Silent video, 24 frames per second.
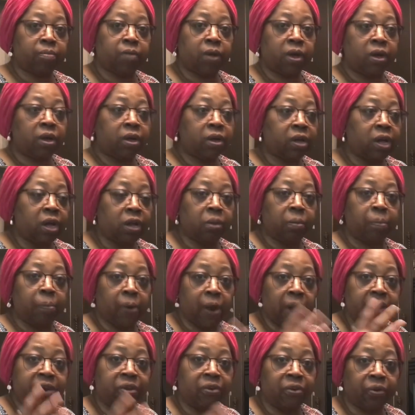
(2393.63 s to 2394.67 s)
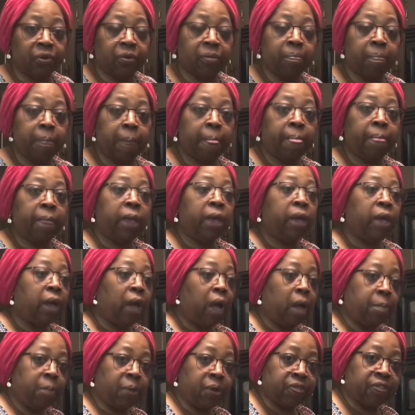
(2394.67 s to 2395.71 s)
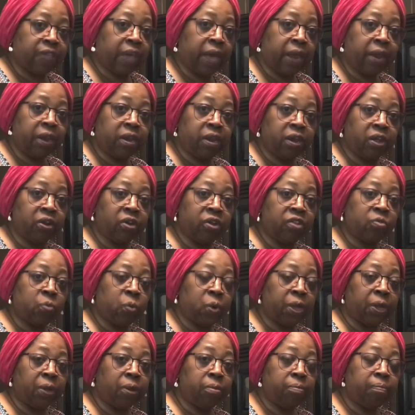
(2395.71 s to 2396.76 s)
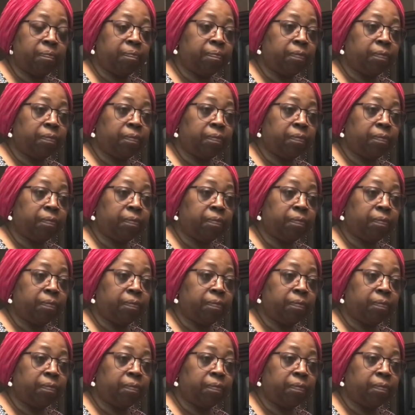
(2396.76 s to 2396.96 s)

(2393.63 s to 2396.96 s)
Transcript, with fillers: uh, Color Brightener. I put that in there as well,